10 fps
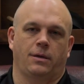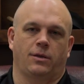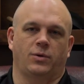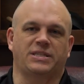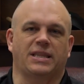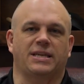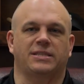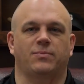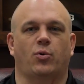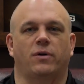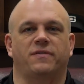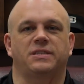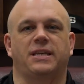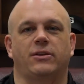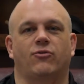The reason I think it's important for
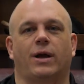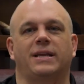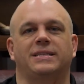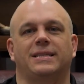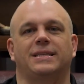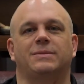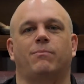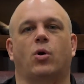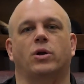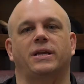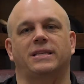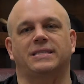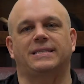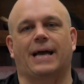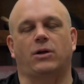this daily grind is in this market,
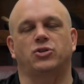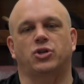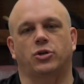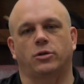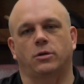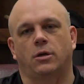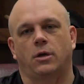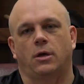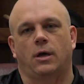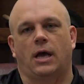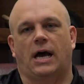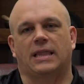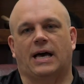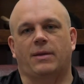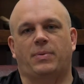this downturn, a
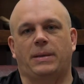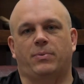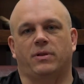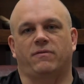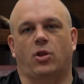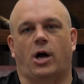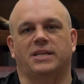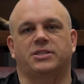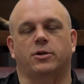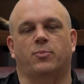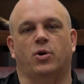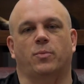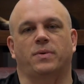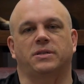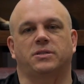lot of people have lost their
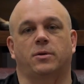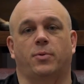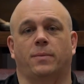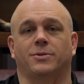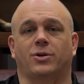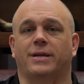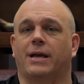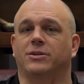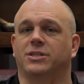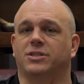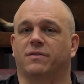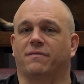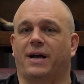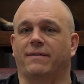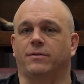purpose. Their purpose right now is just
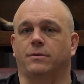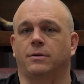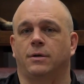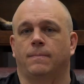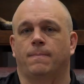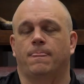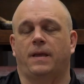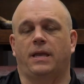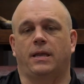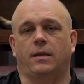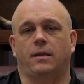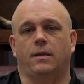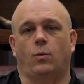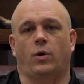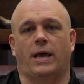survival. And,
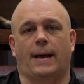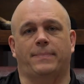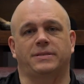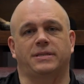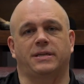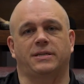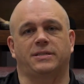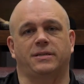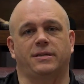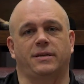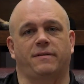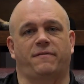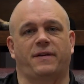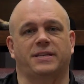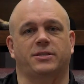and what happens then is it, it
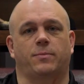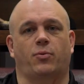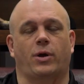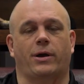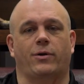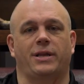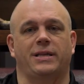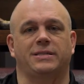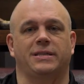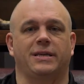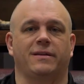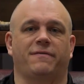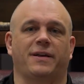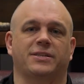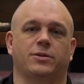affects their priorities and then it
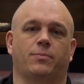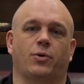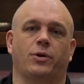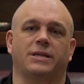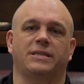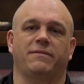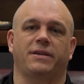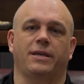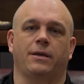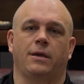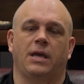affects their productivity.